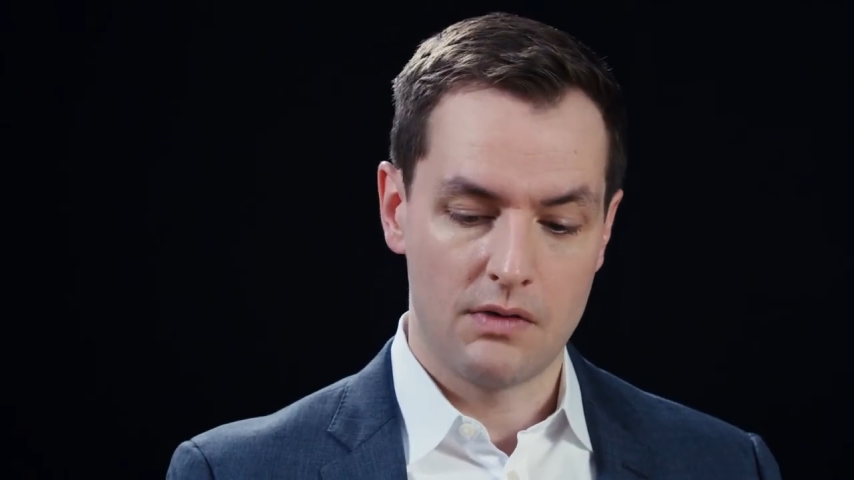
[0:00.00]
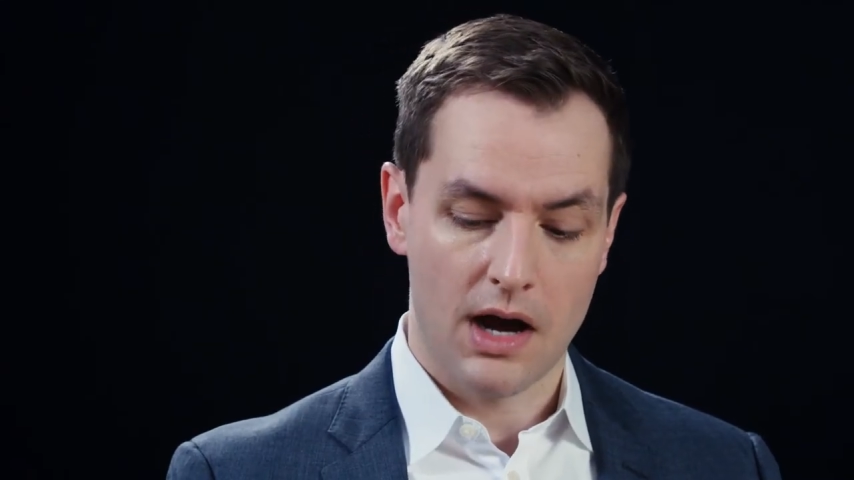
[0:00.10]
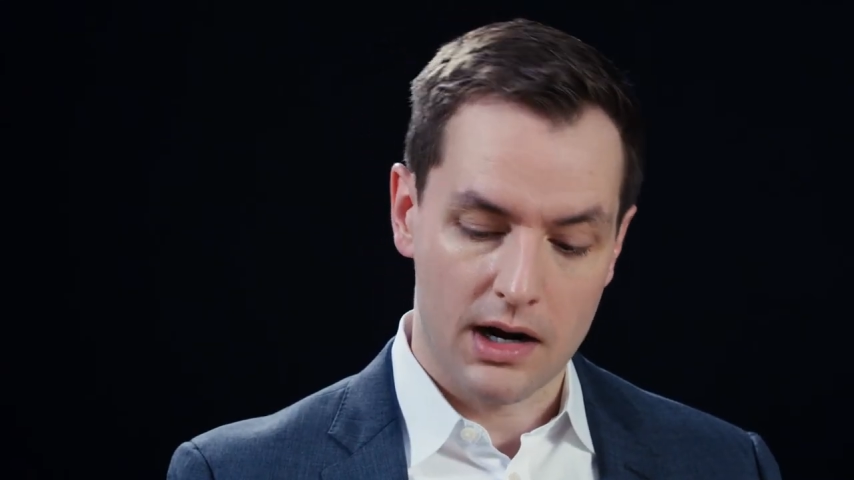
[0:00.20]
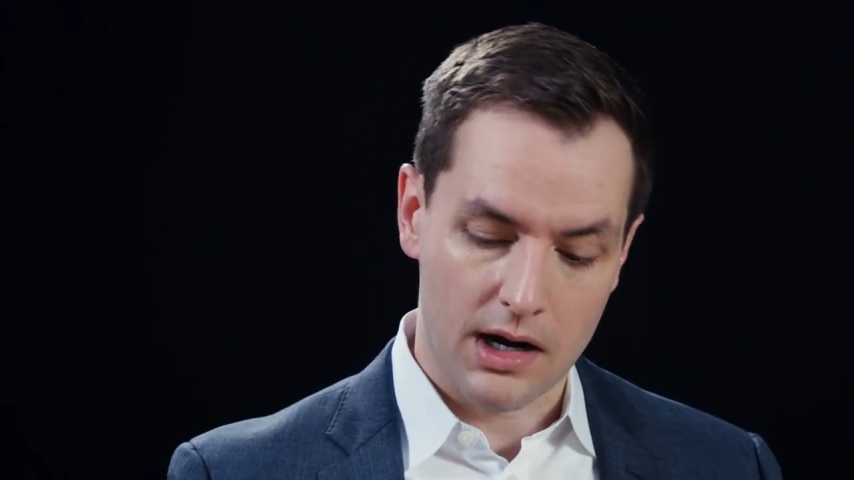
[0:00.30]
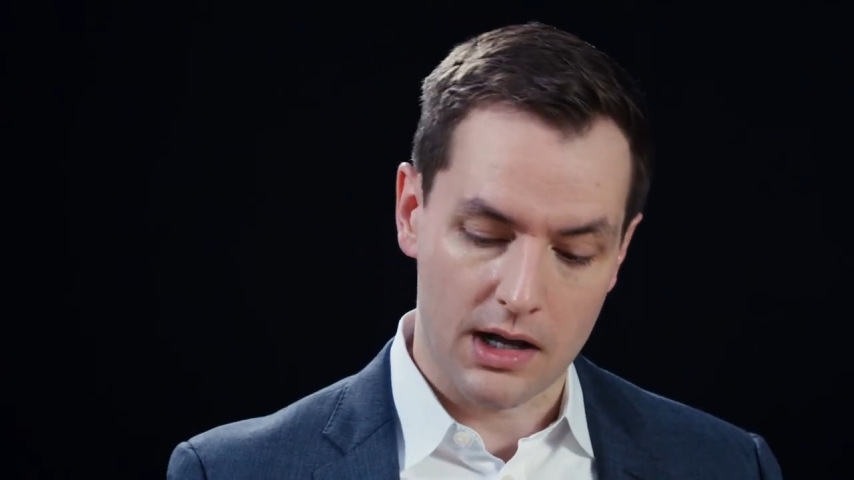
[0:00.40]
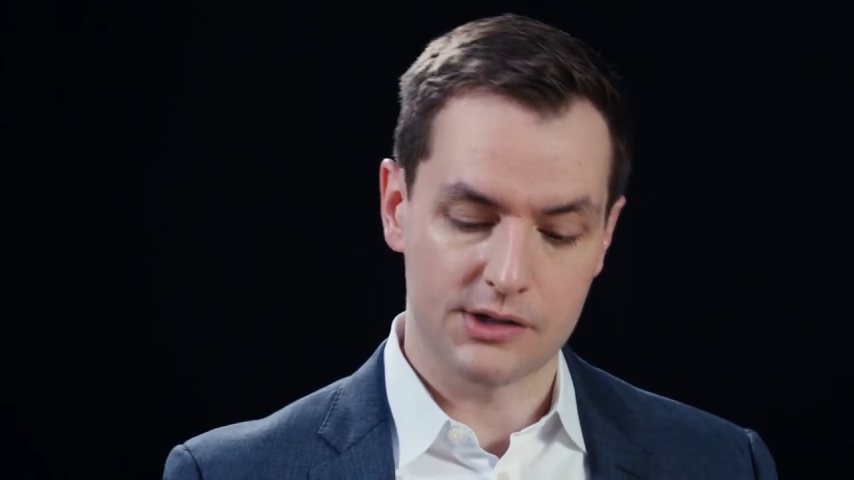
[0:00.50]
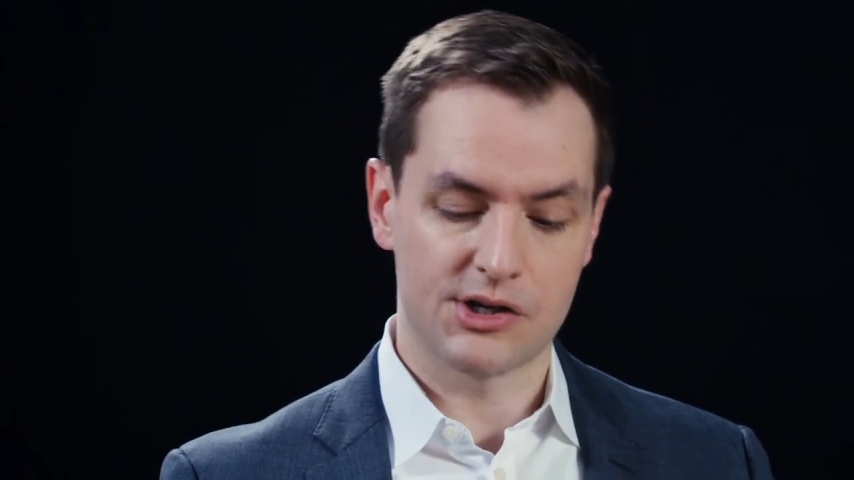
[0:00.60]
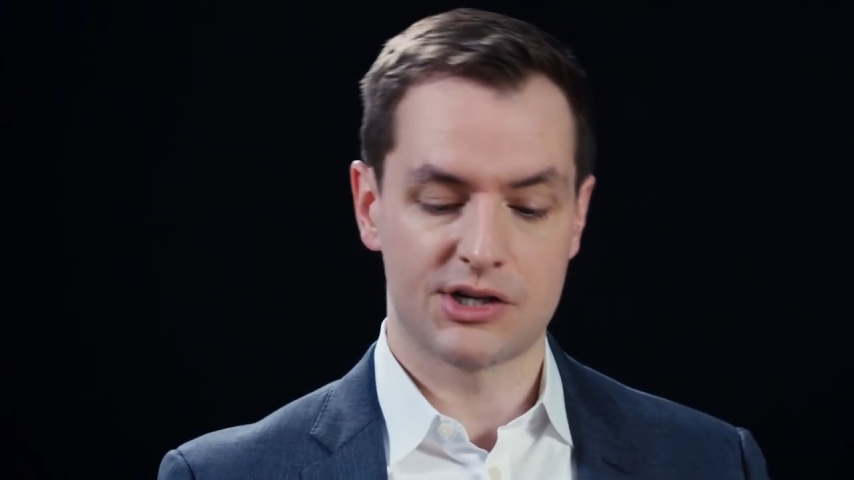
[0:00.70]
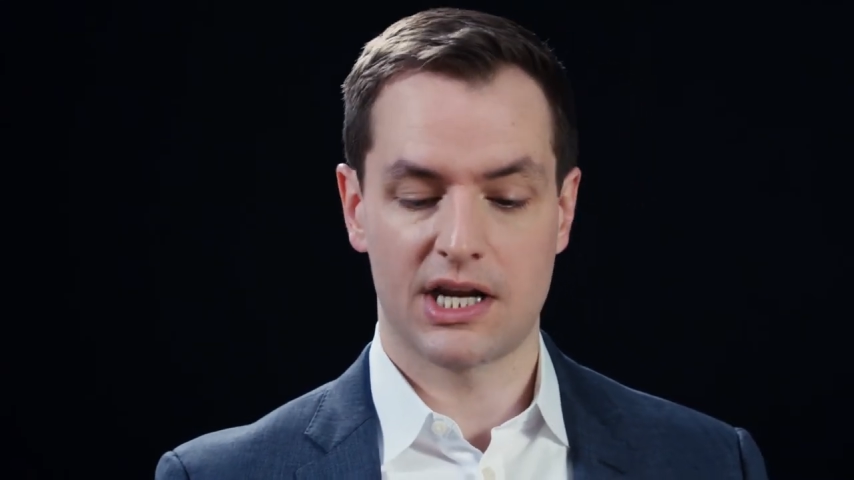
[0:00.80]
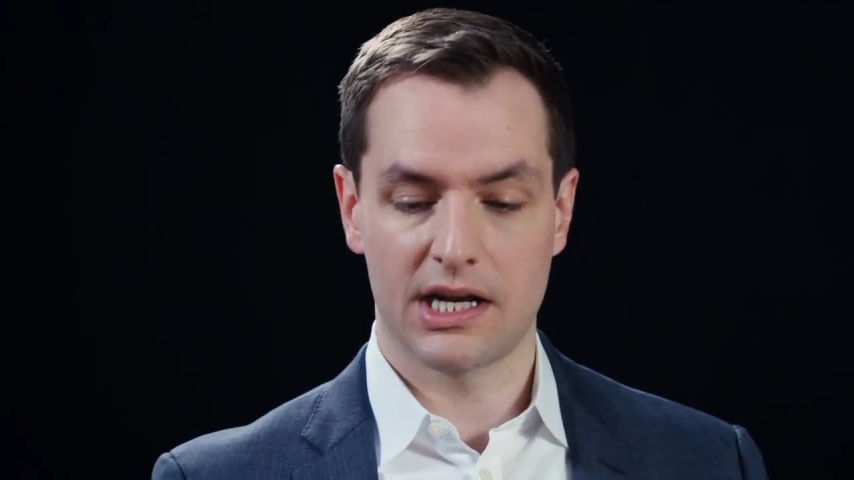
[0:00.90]
non-college
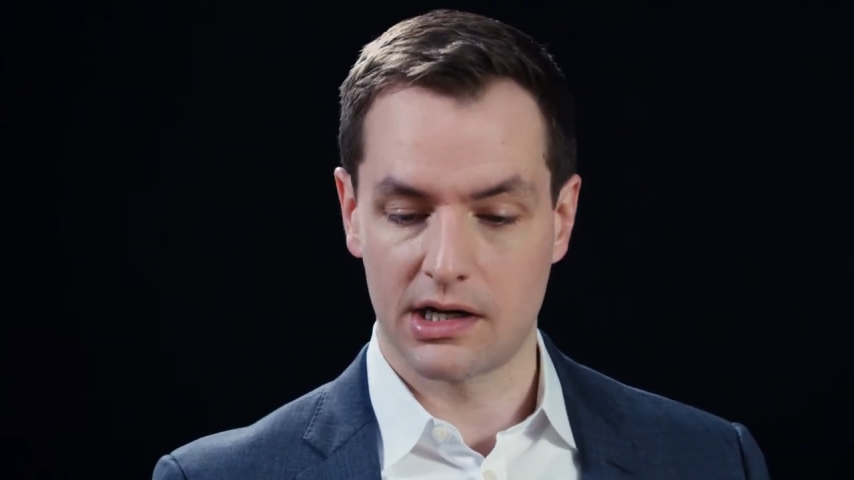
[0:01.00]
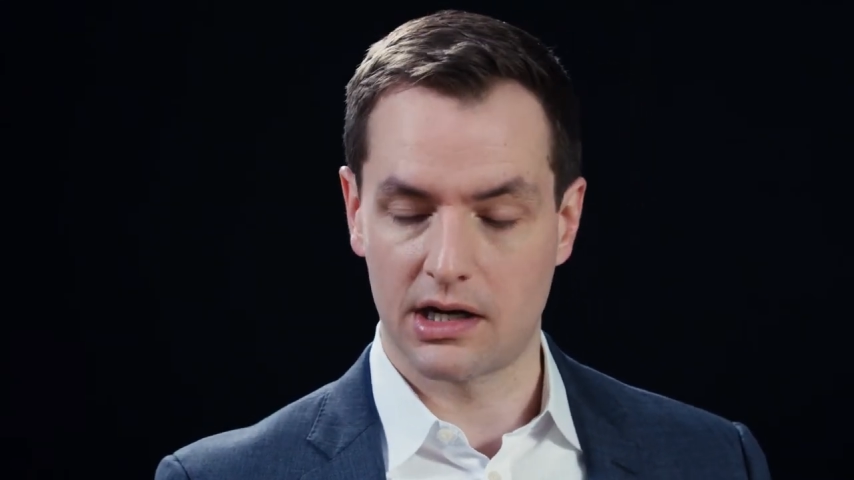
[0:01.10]
educated